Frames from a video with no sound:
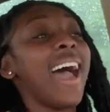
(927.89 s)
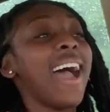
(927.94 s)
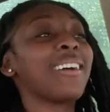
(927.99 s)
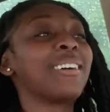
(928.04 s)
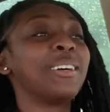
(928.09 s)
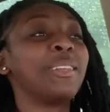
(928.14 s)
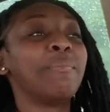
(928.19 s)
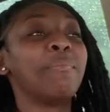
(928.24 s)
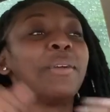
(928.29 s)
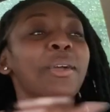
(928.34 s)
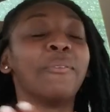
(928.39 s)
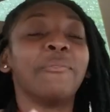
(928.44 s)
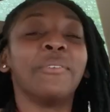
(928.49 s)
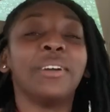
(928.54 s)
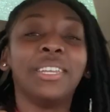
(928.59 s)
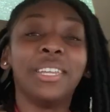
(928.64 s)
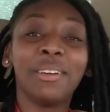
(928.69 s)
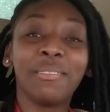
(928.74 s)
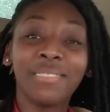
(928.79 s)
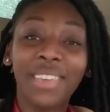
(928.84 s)
I could have been
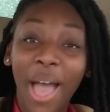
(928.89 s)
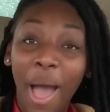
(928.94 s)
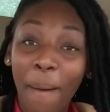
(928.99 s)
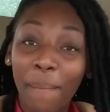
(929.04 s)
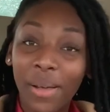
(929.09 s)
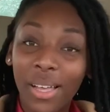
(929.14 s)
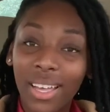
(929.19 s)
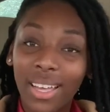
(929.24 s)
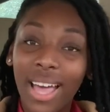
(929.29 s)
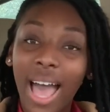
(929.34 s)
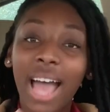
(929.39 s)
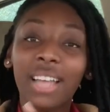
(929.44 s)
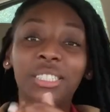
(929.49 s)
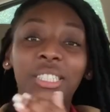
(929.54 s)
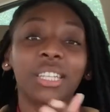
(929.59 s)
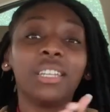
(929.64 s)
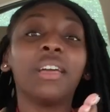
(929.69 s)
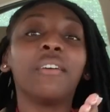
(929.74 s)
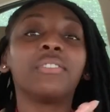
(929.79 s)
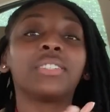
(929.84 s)
with them, y'all, because I
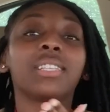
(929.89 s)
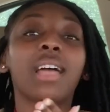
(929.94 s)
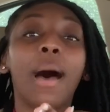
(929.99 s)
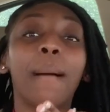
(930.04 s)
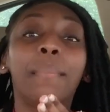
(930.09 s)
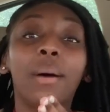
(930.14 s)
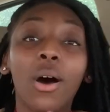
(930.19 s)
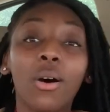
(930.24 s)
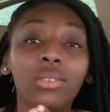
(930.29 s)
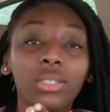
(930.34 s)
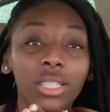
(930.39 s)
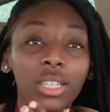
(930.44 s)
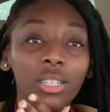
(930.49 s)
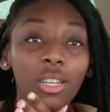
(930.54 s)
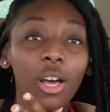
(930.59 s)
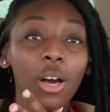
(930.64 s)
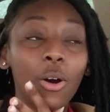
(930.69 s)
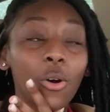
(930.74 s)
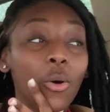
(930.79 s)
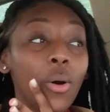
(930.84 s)
should never stop posting
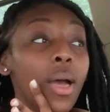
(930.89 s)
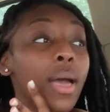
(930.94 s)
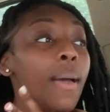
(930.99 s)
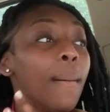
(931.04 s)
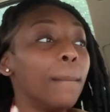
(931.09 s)
though.